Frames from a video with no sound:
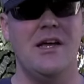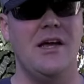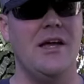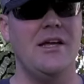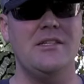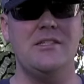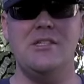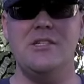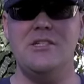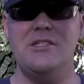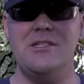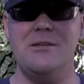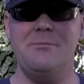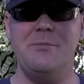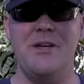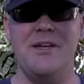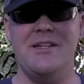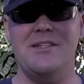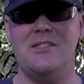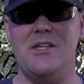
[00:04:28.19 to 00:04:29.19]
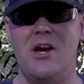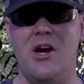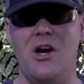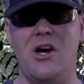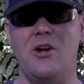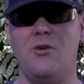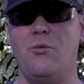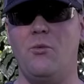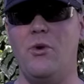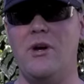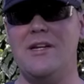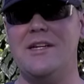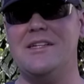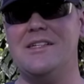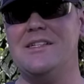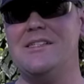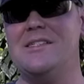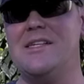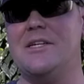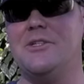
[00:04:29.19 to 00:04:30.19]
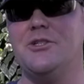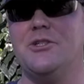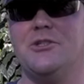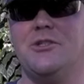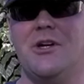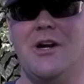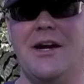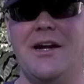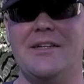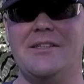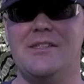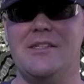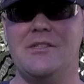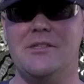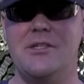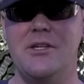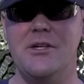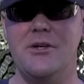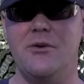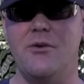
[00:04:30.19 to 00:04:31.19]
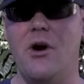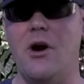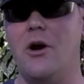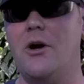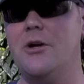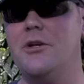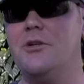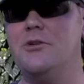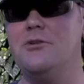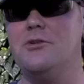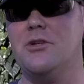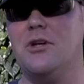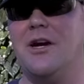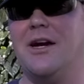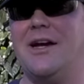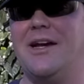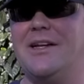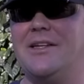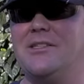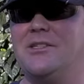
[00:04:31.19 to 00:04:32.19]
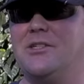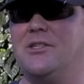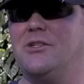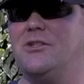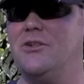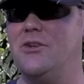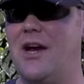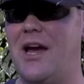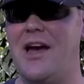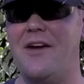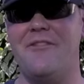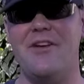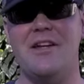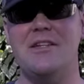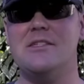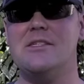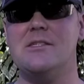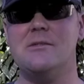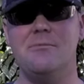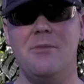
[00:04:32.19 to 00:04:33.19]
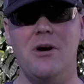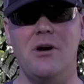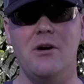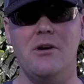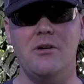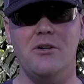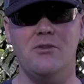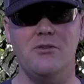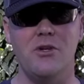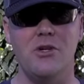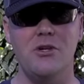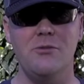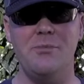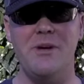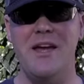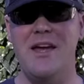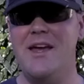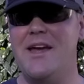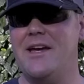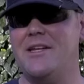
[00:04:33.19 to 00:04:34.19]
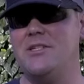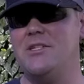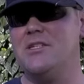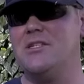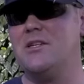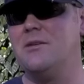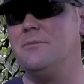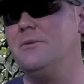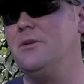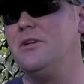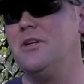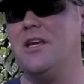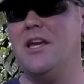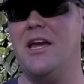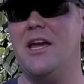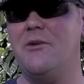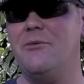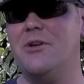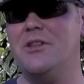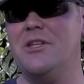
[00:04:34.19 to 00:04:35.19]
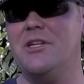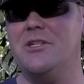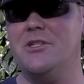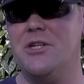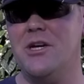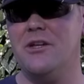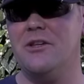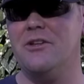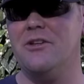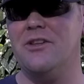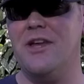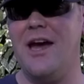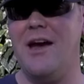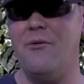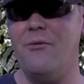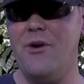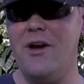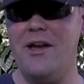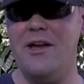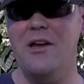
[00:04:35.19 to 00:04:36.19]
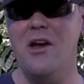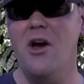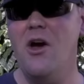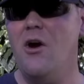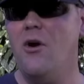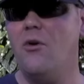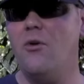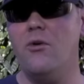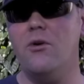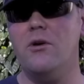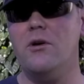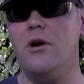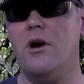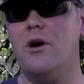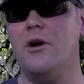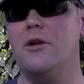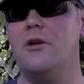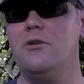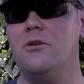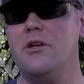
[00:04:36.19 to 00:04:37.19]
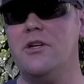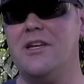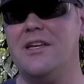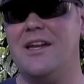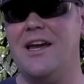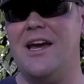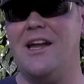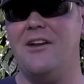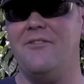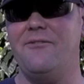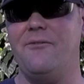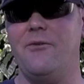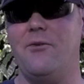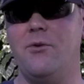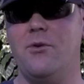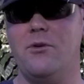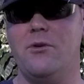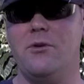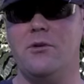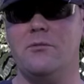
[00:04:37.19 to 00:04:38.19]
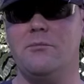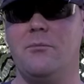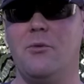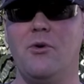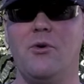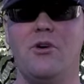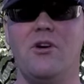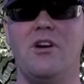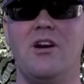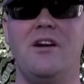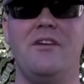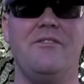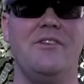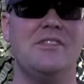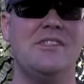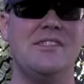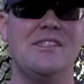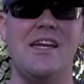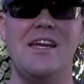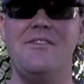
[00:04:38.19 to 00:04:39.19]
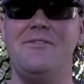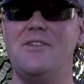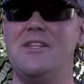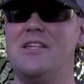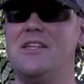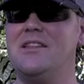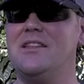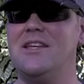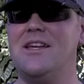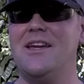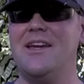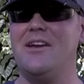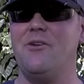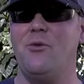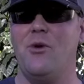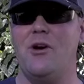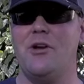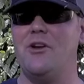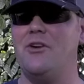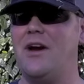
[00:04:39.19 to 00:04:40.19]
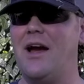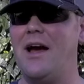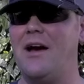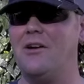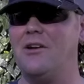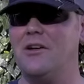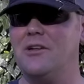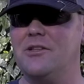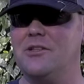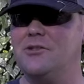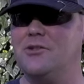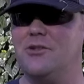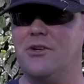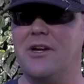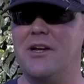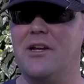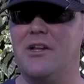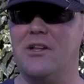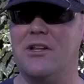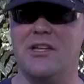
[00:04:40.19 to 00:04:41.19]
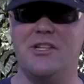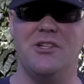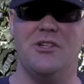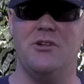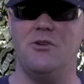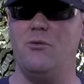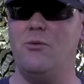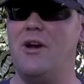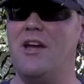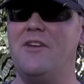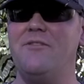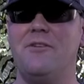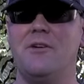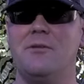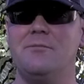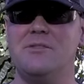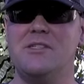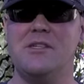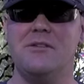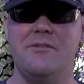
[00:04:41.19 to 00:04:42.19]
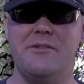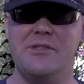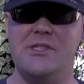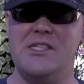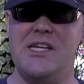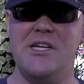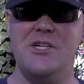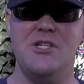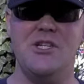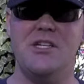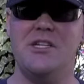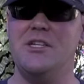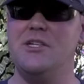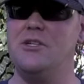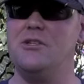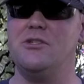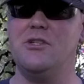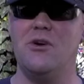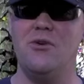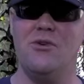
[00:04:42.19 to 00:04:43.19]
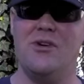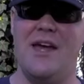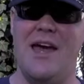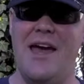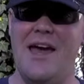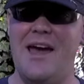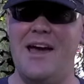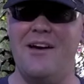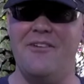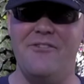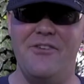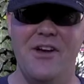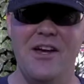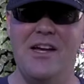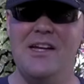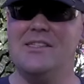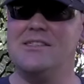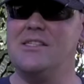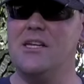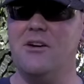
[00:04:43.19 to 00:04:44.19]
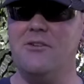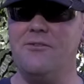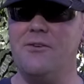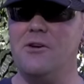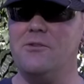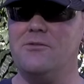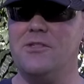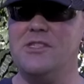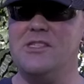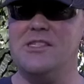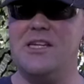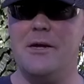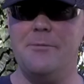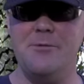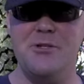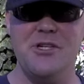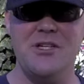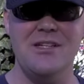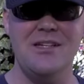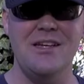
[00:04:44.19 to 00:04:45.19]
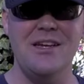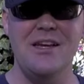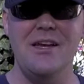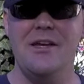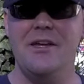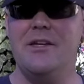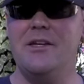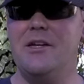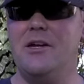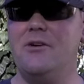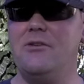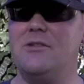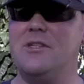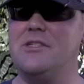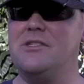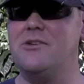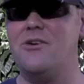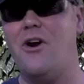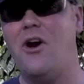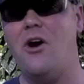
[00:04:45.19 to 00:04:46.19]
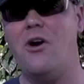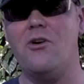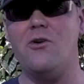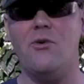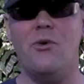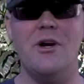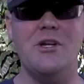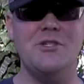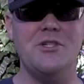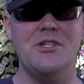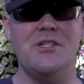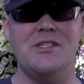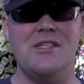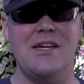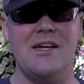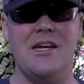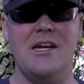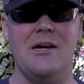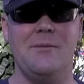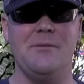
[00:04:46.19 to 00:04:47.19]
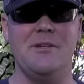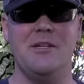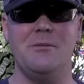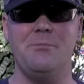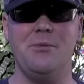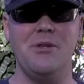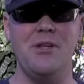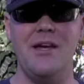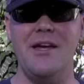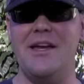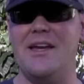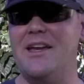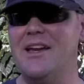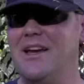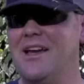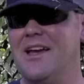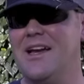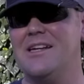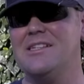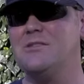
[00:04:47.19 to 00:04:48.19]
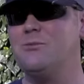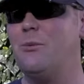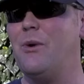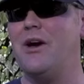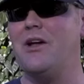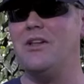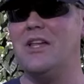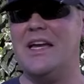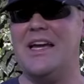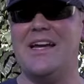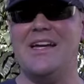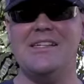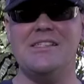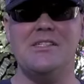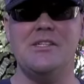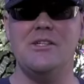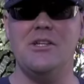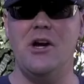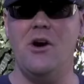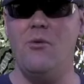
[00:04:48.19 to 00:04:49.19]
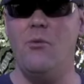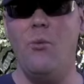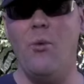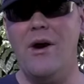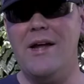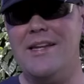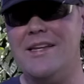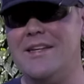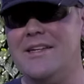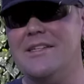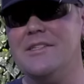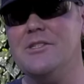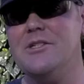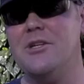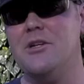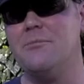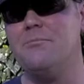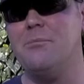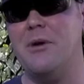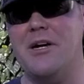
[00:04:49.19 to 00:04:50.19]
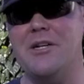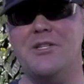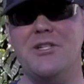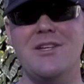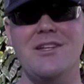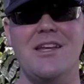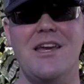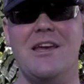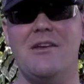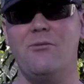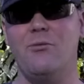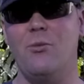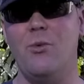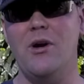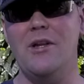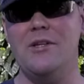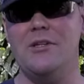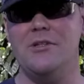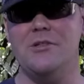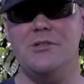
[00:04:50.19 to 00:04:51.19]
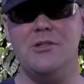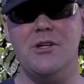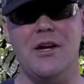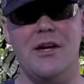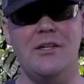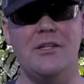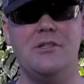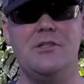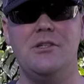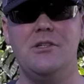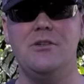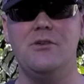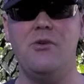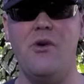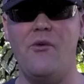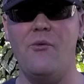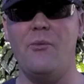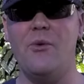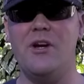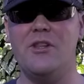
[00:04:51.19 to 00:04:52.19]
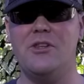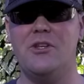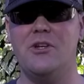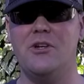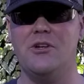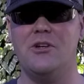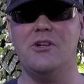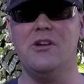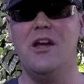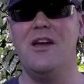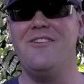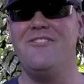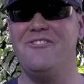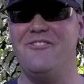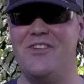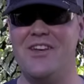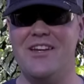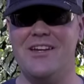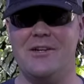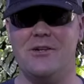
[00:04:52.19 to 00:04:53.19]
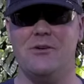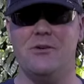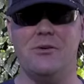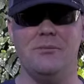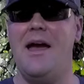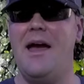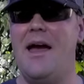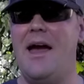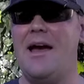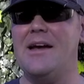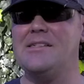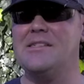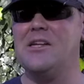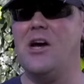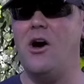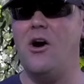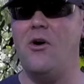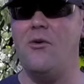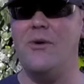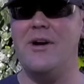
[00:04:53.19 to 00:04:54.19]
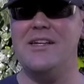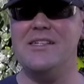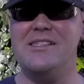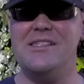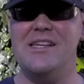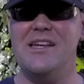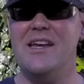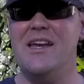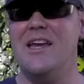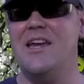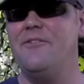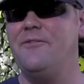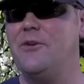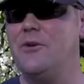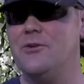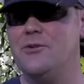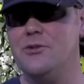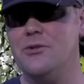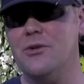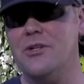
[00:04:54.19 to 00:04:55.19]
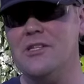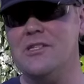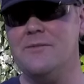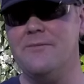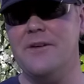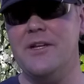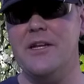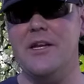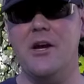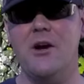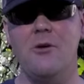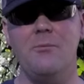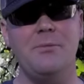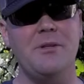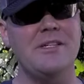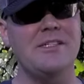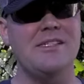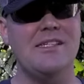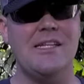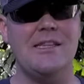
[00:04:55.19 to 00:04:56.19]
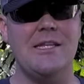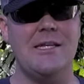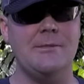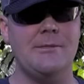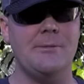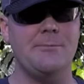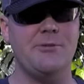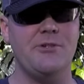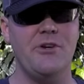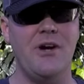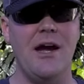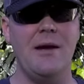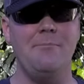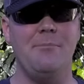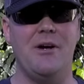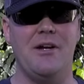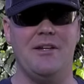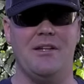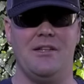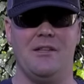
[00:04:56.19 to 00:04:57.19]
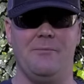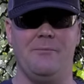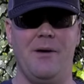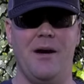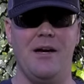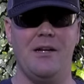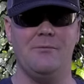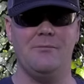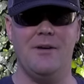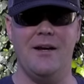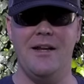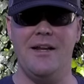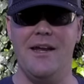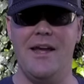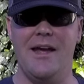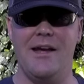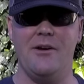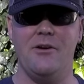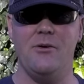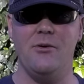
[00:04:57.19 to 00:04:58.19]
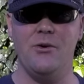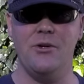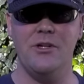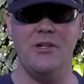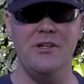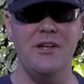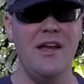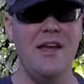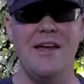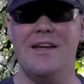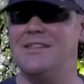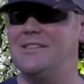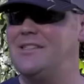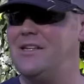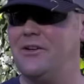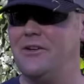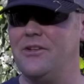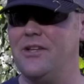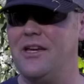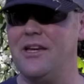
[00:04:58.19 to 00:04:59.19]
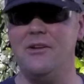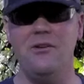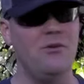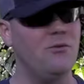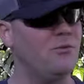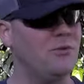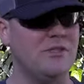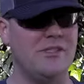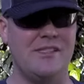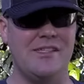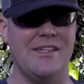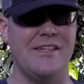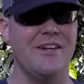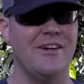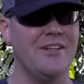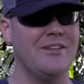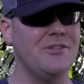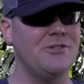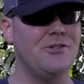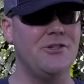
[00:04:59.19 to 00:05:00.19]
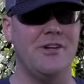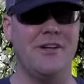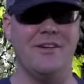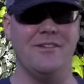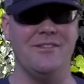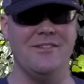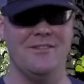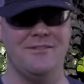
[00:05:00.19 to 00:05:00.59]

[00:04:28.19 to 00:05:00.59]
It just depends on what it is that you're trying to do. Are you trying to have a small group and just communicate with each other that way? Or are you looking at it for more of a safety thing while you're out on the trail and you're away from civilization and you don't have cell phone reception? You know, these are all questions that come into play, as well as, you know, what is your budget and what you're trying to do with your vehicle. As always, if you enjoy this video, please hit that subscribe button in the bottom right hand corner. Until then, we'll see you on the trail.